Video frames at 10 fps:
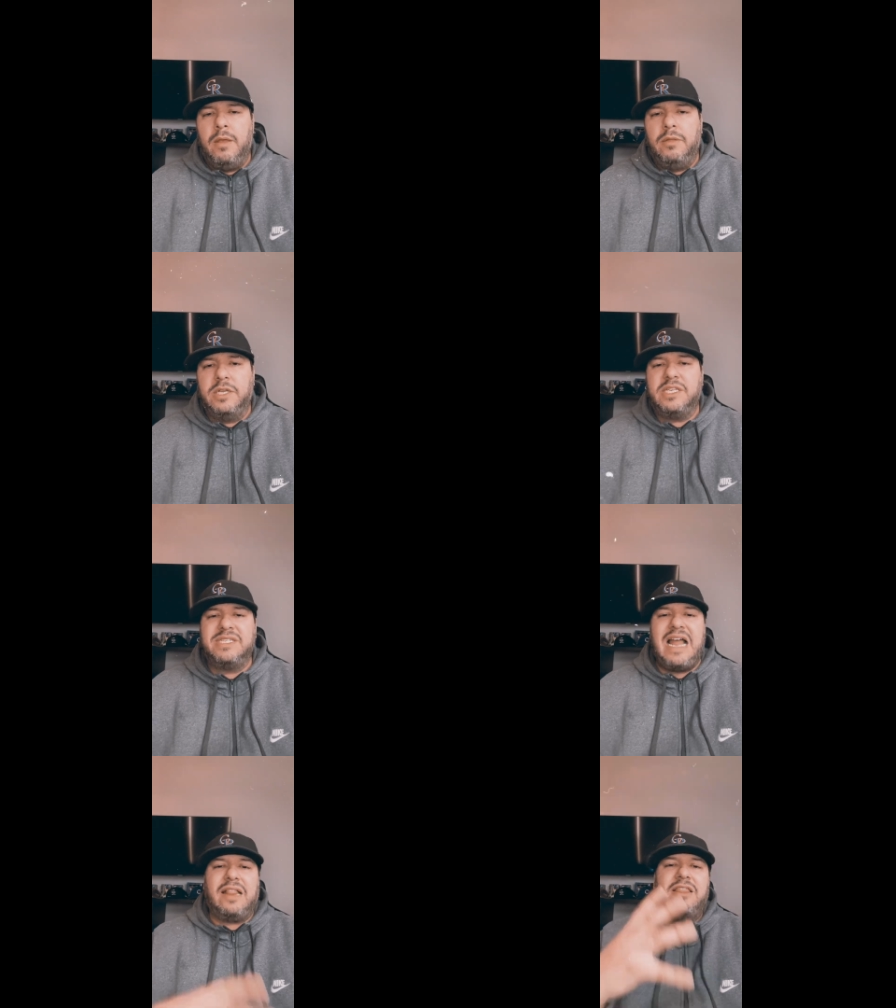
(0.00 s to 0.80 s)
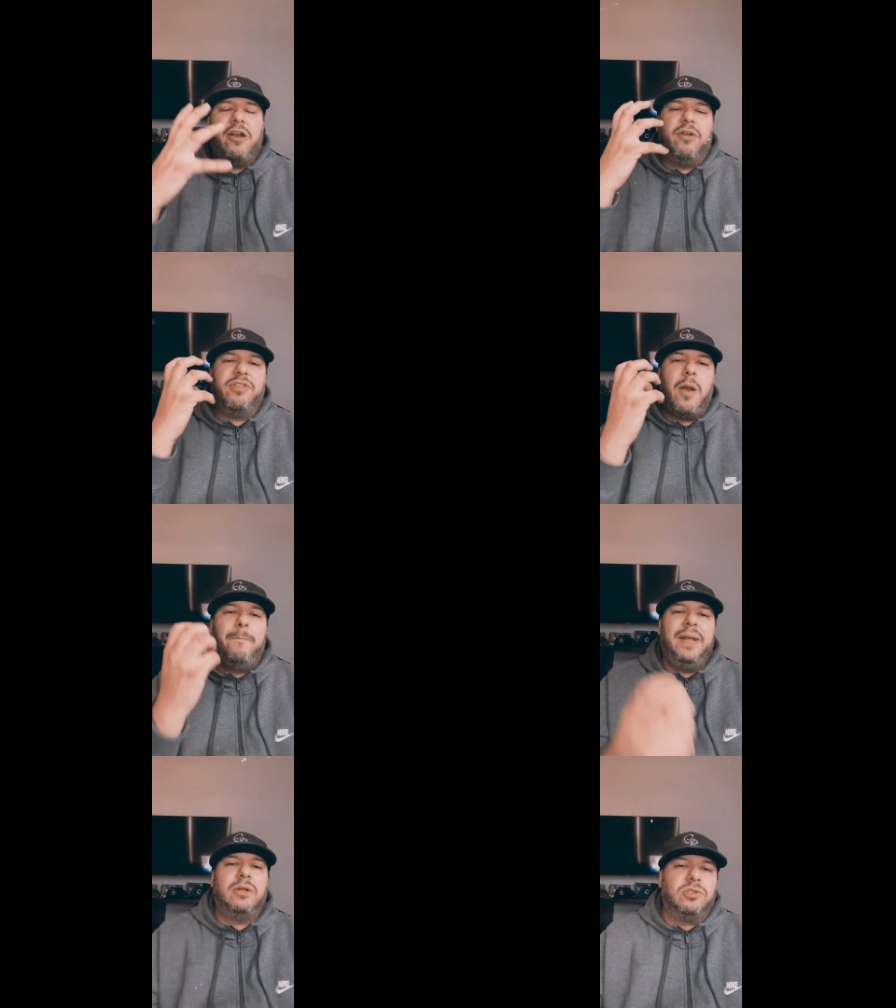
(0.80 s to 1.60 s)
This is not their
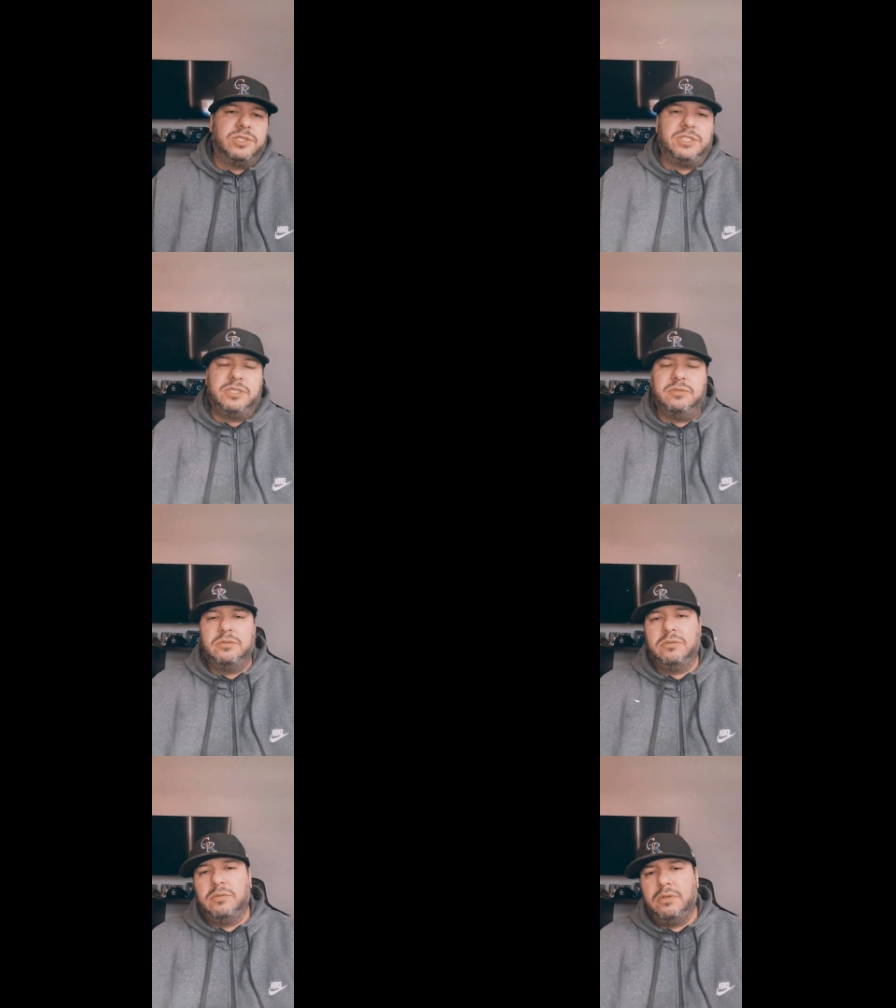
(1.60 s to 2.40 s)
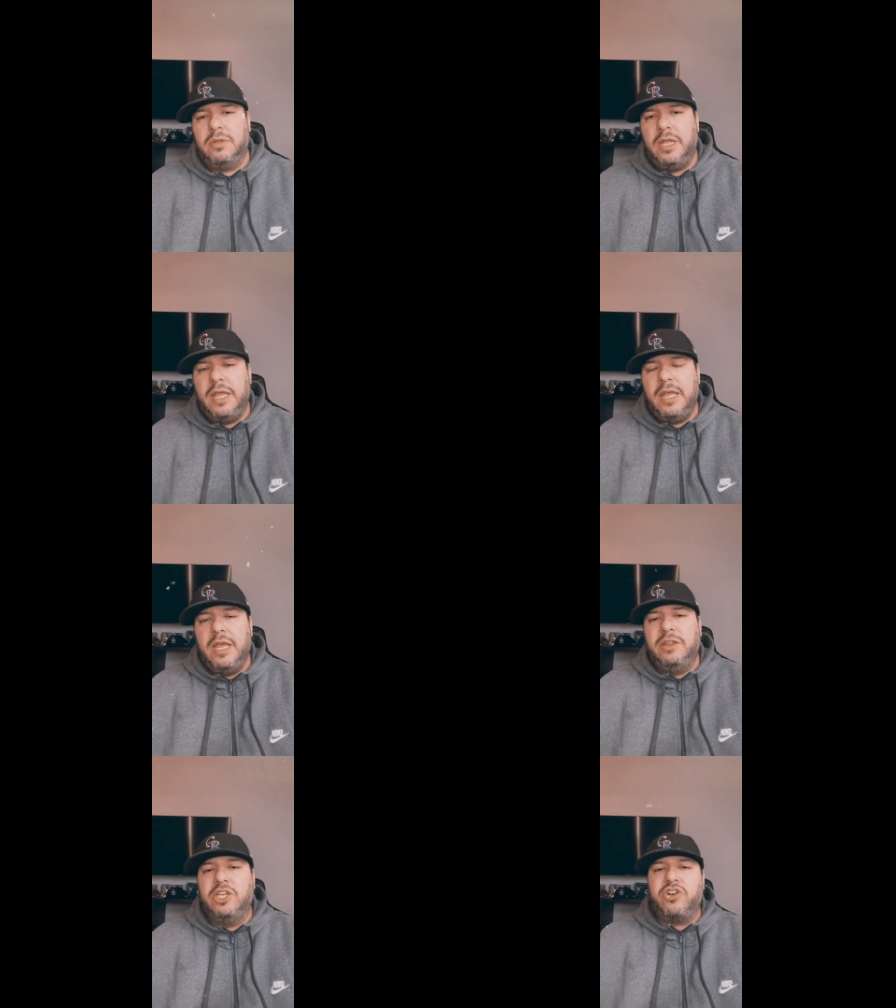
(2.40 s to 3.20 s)
bills.
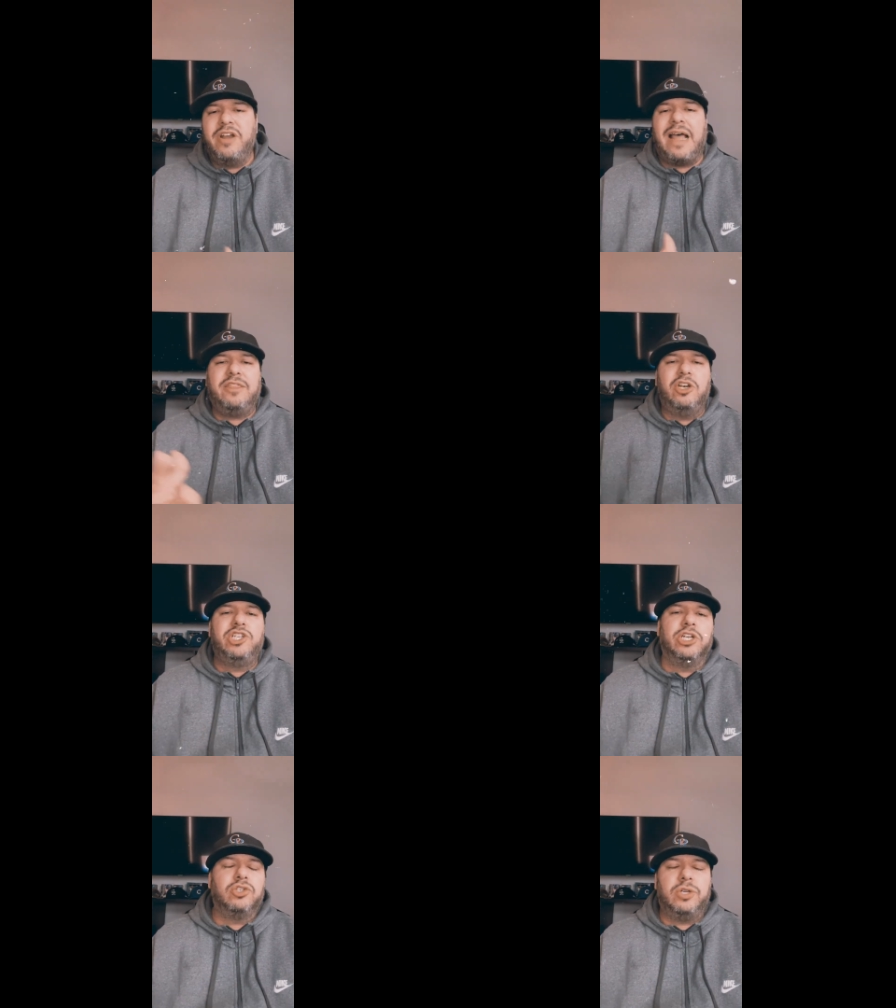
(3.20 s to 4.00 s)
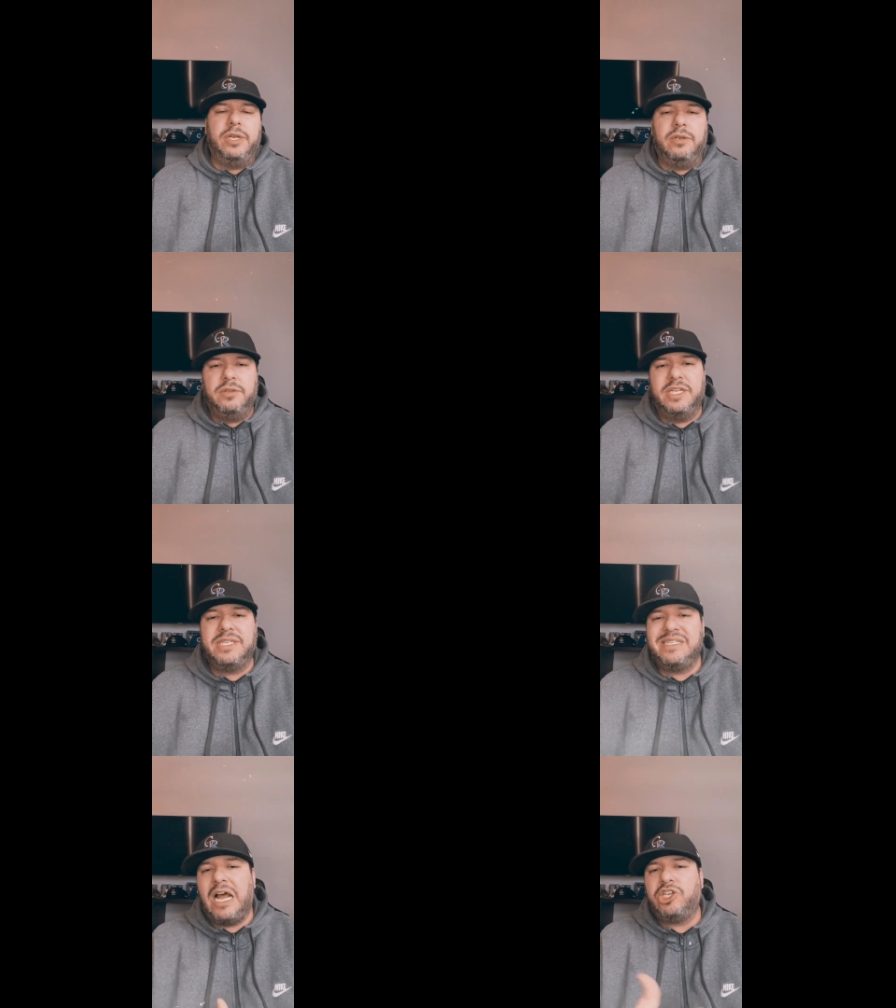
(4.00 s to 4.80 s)
These are not their children. This
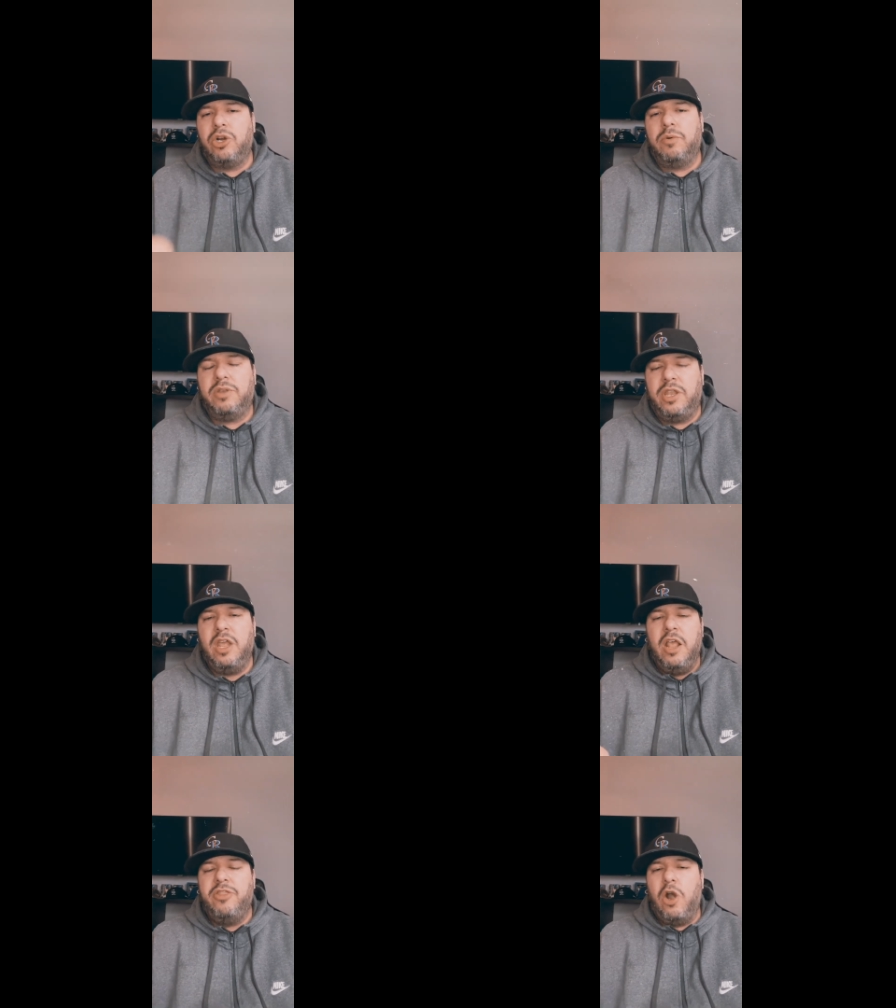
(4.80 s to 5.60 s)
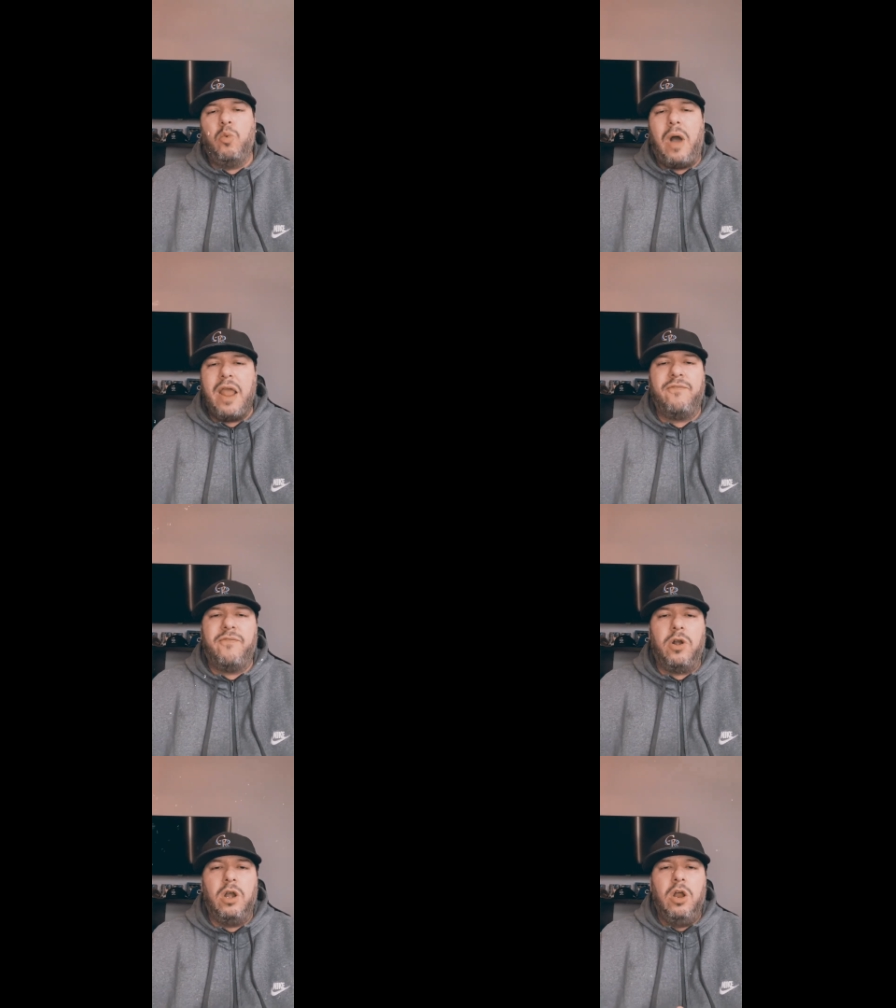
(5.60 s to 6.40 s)
is not their wife
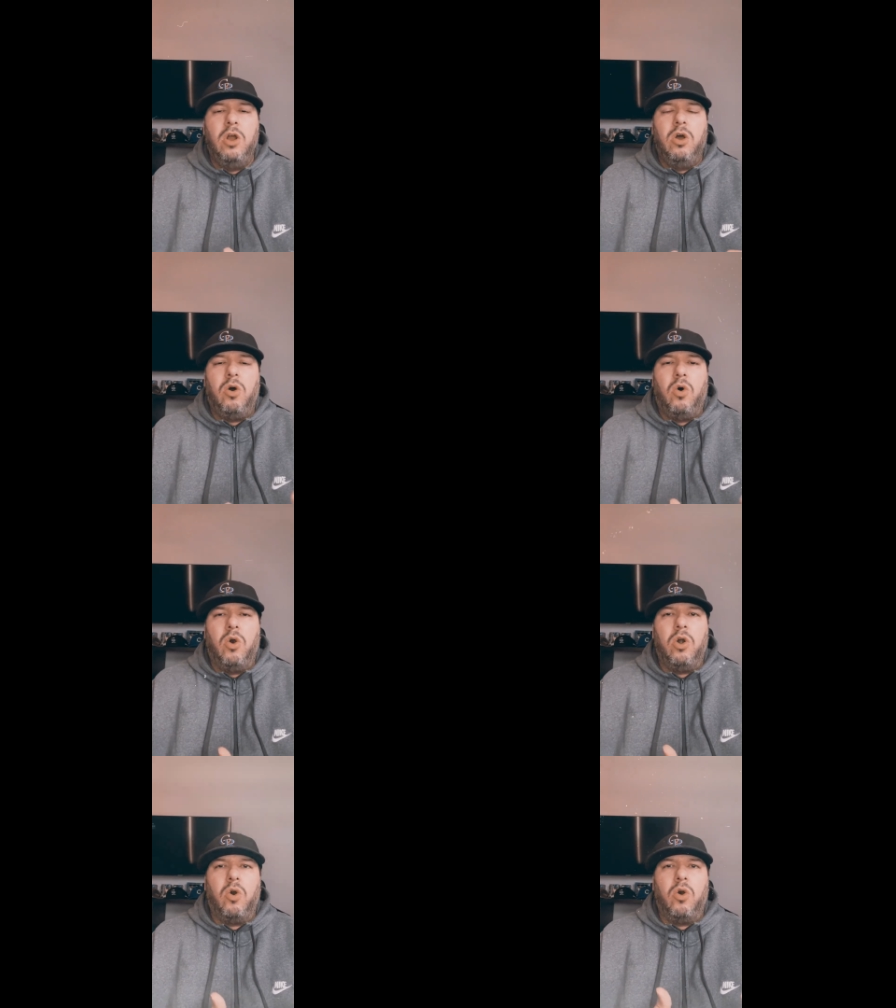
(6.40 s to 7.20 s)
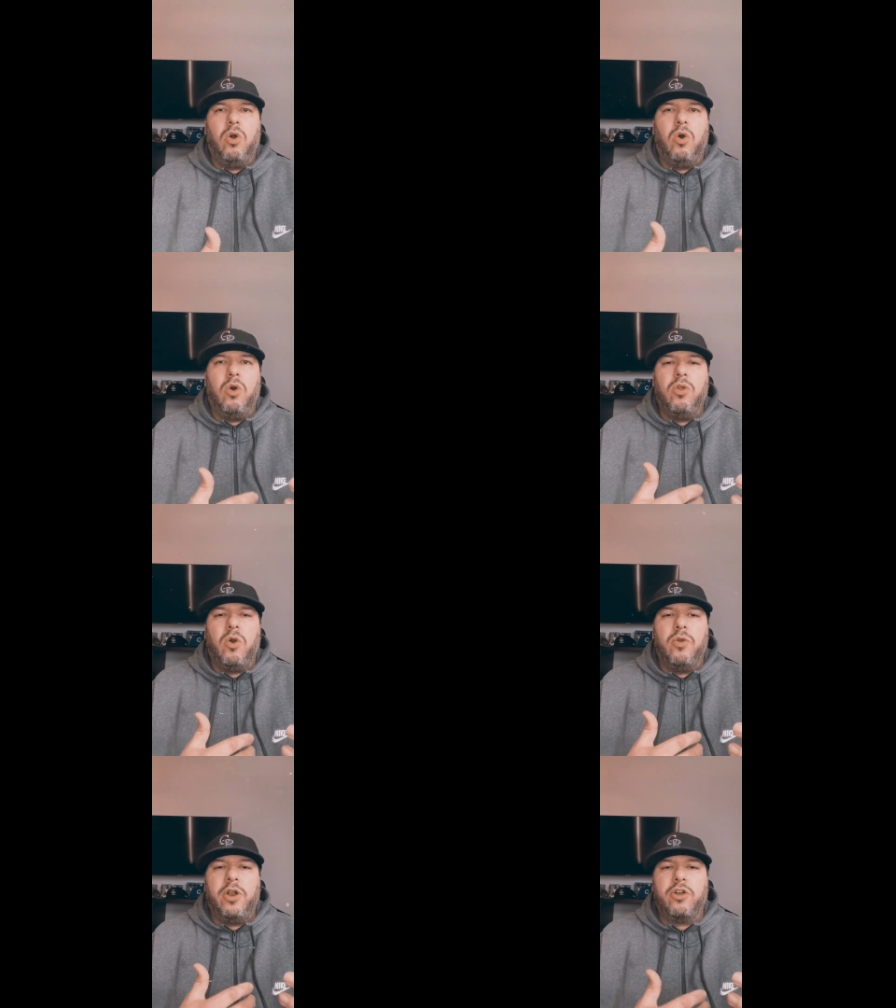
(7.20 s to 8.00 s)

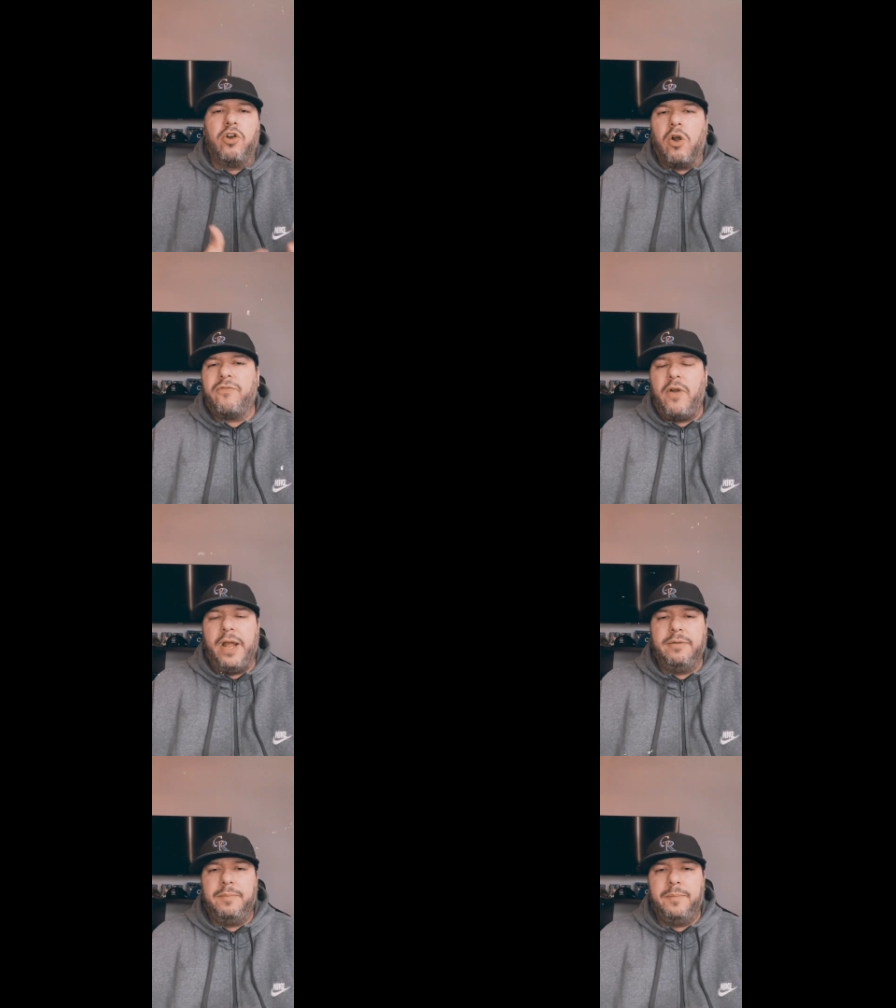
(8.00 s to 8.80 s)
or their girlfriend.